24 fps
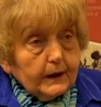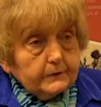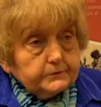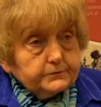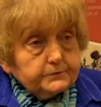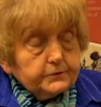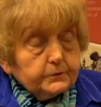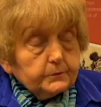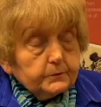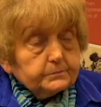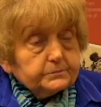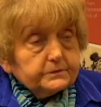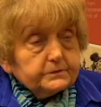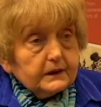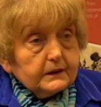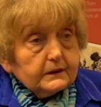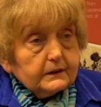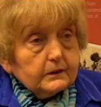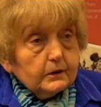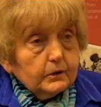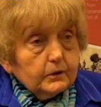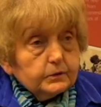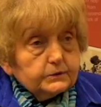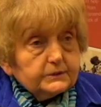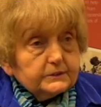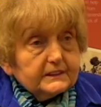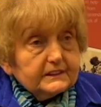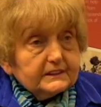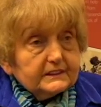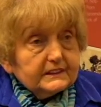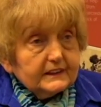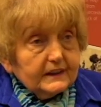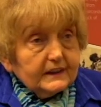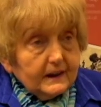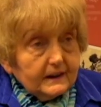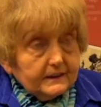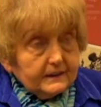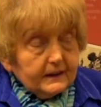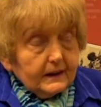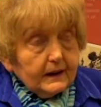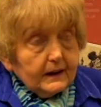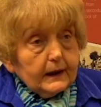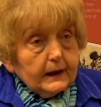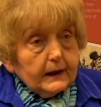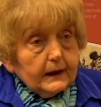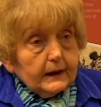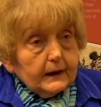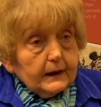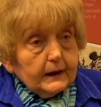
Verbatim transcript: Neff from Terre Haute, Indiana.